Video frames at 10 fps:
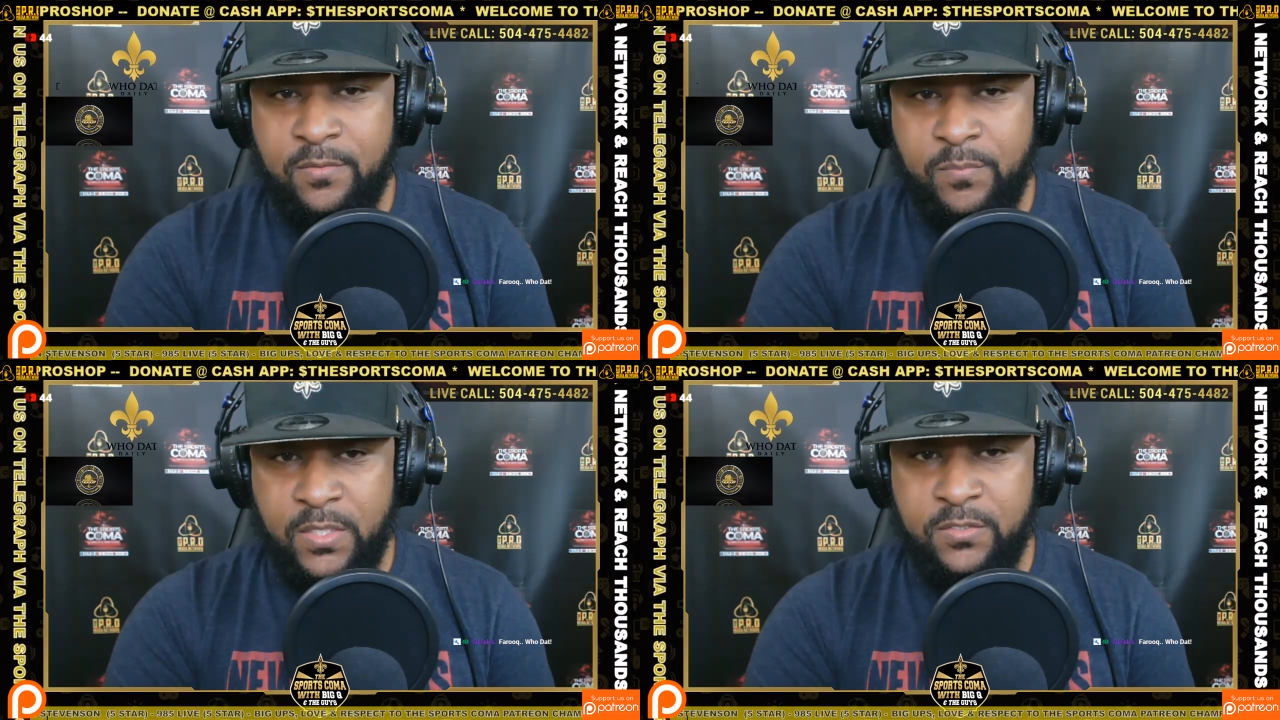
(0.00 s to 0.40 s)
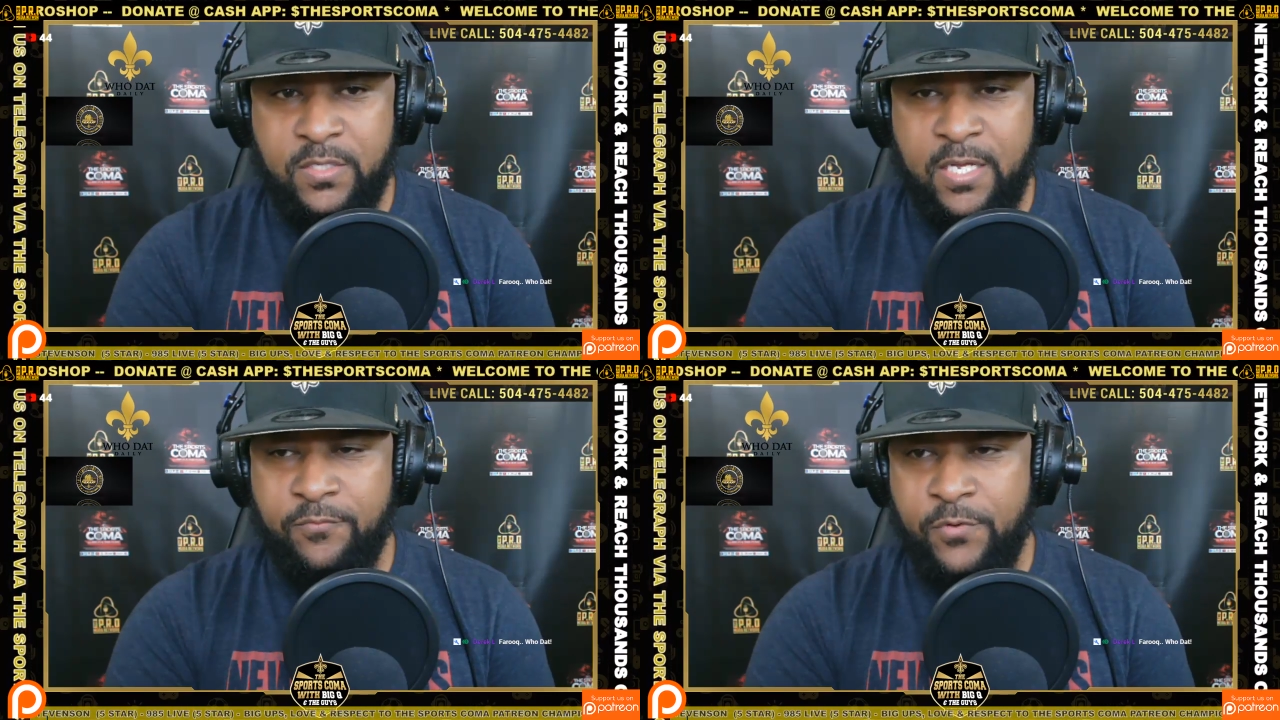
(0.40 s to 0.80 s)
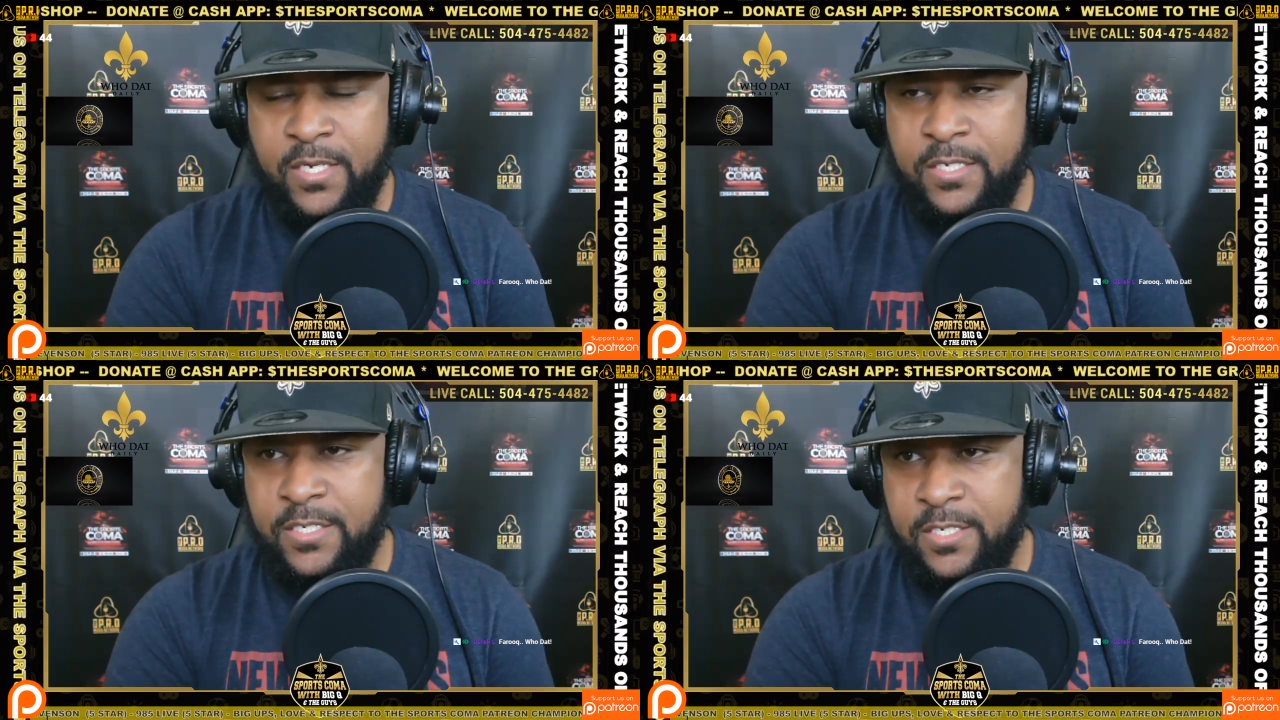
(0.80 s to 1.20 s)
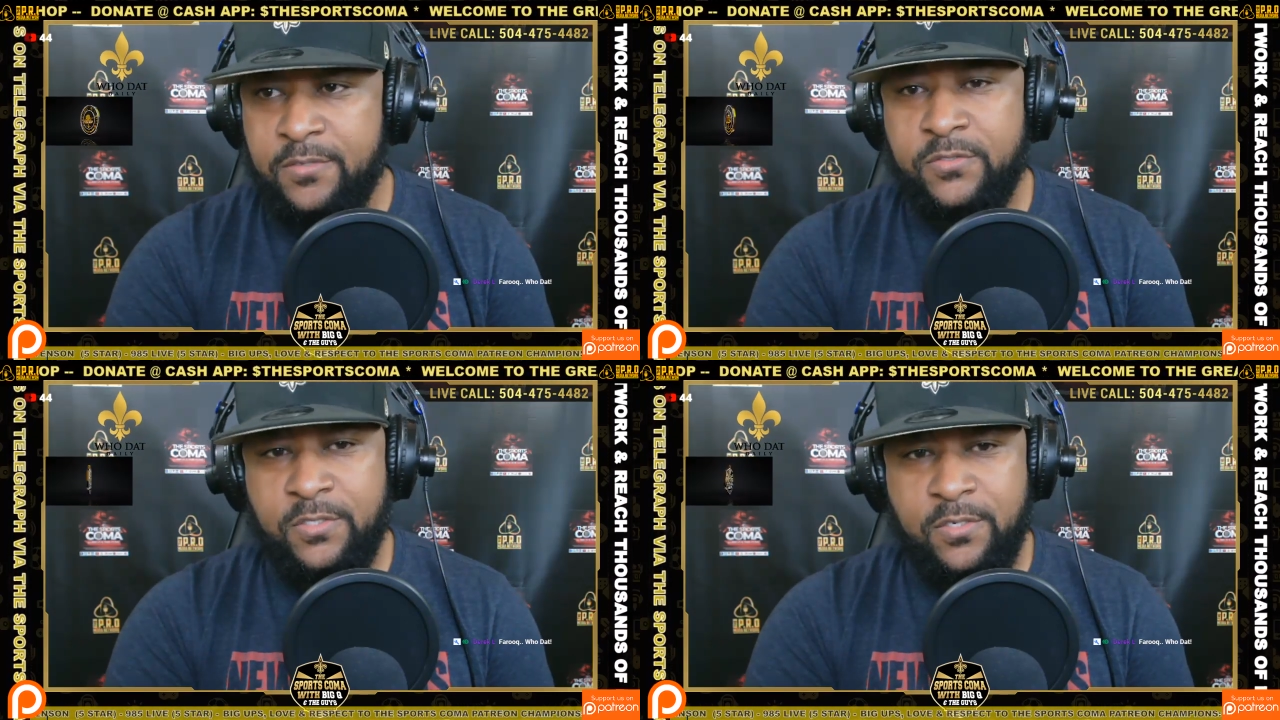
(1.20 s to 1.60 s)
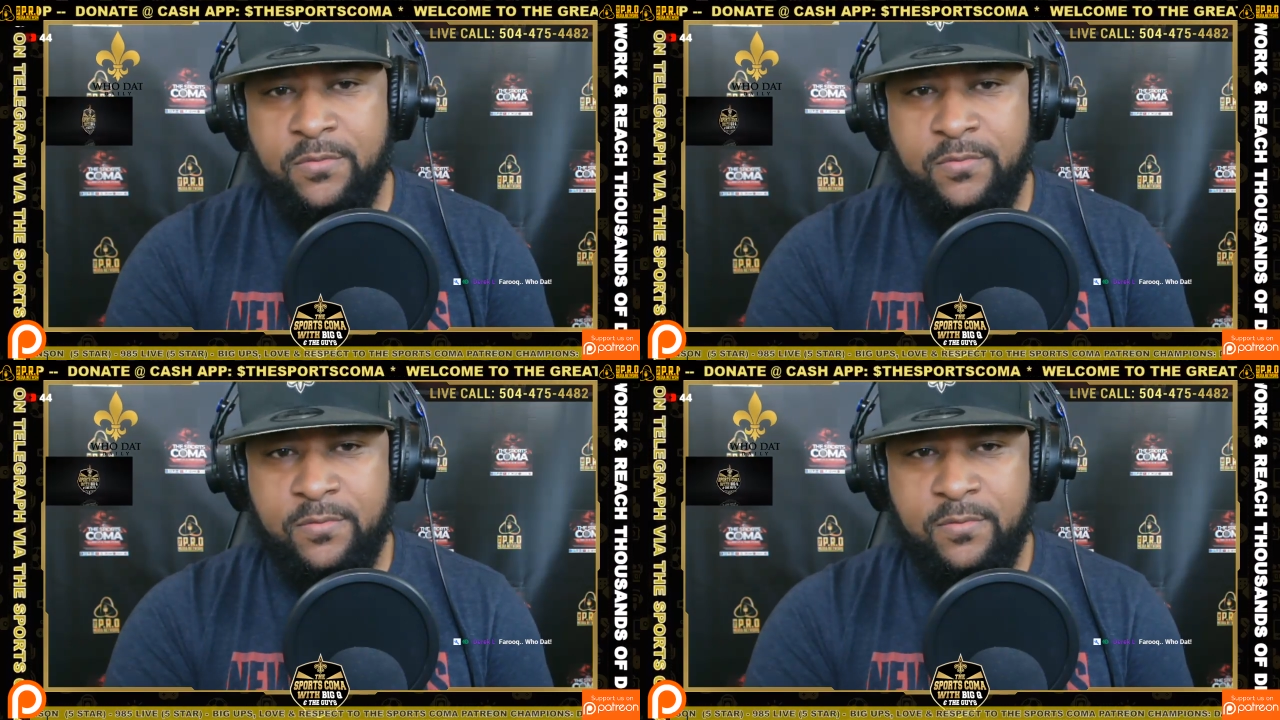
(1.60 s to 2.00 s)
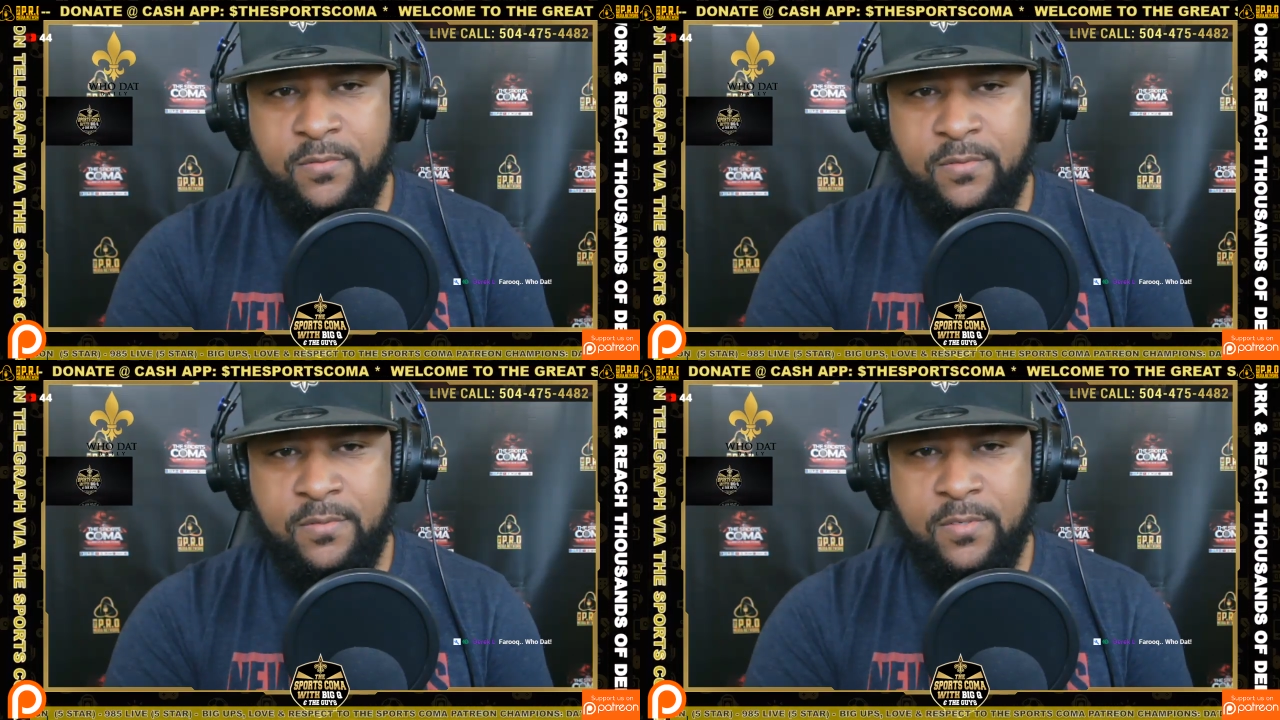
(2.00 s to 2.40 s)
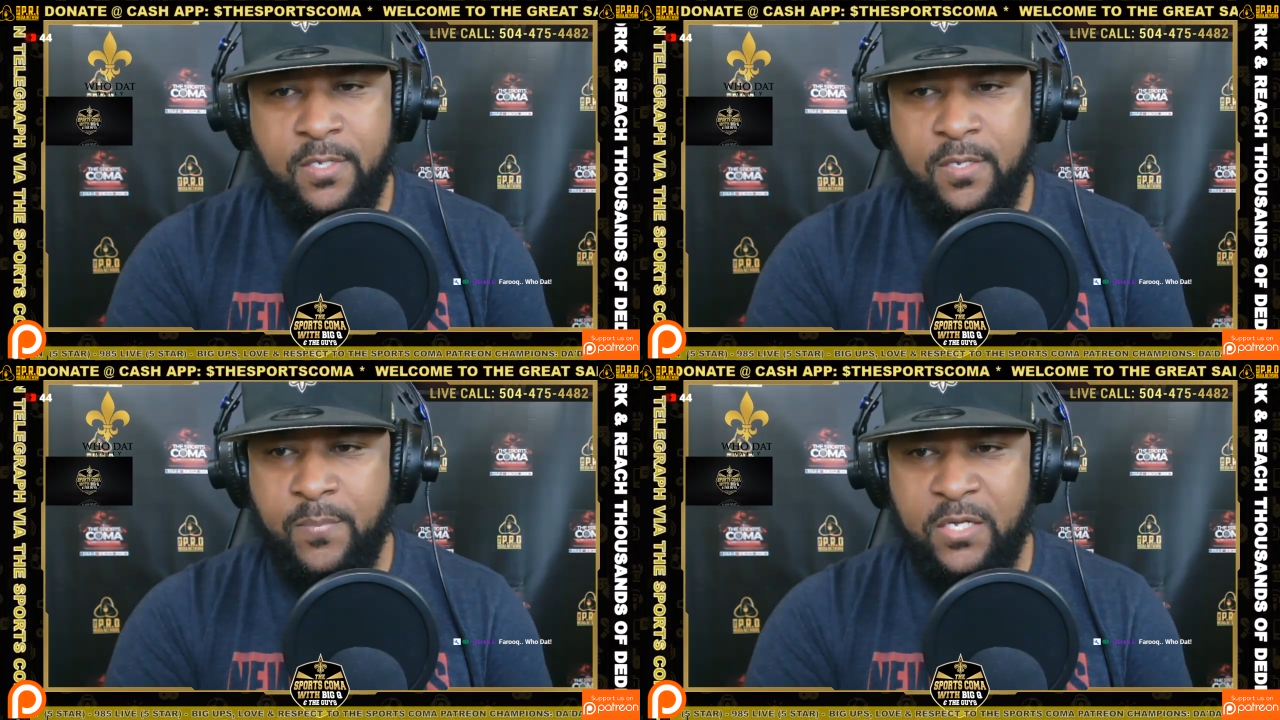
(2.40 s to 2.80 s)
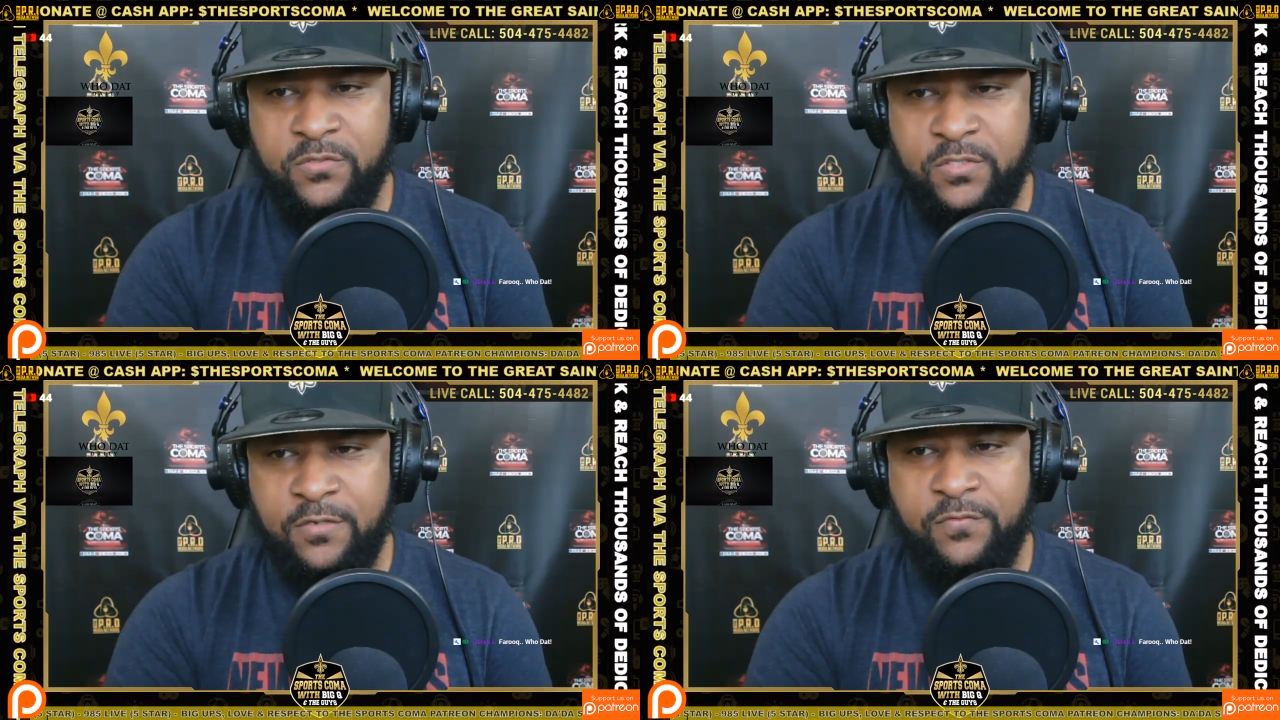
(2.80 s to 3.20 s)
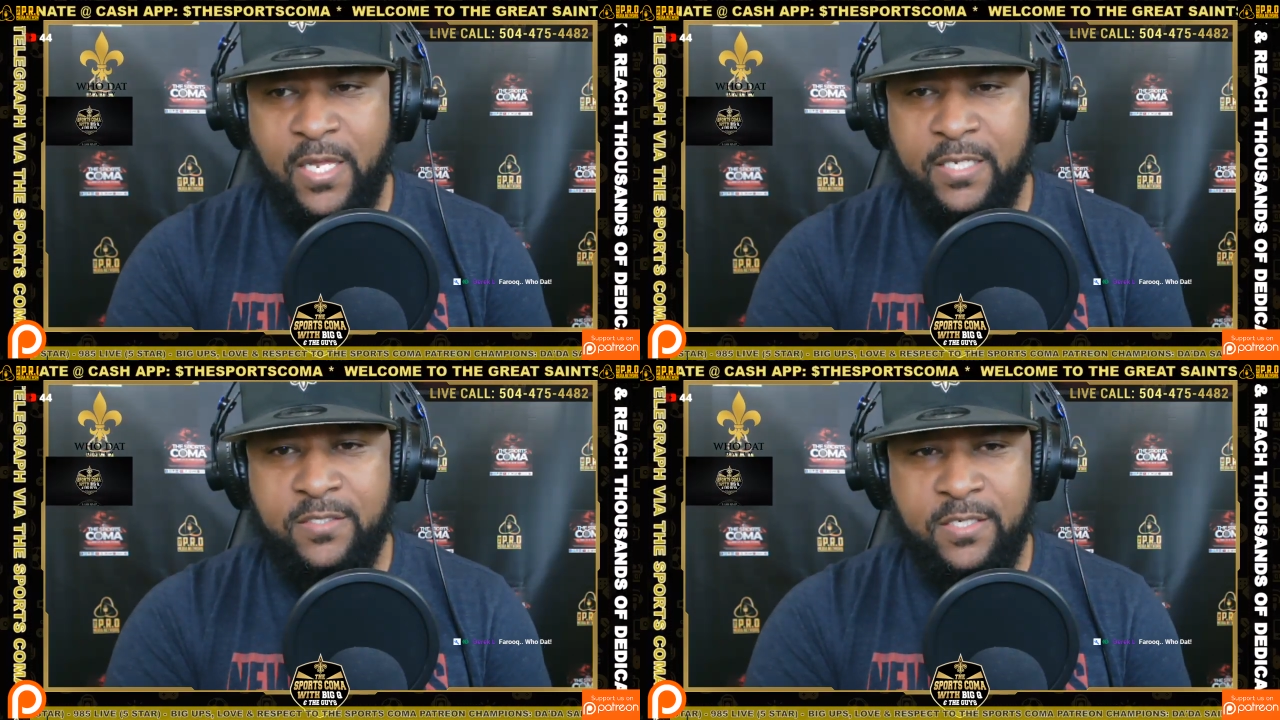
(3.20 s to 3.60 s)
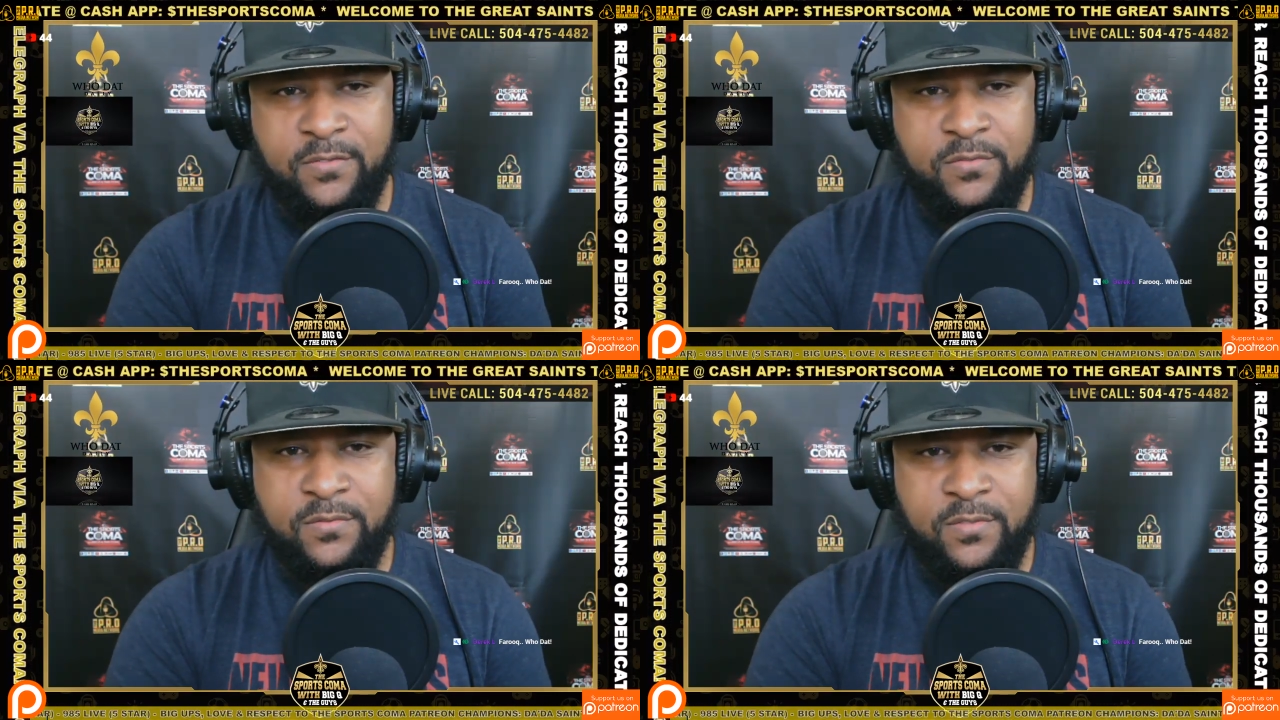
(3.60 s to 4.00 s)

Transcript: books that I've read years ago about stuff like this.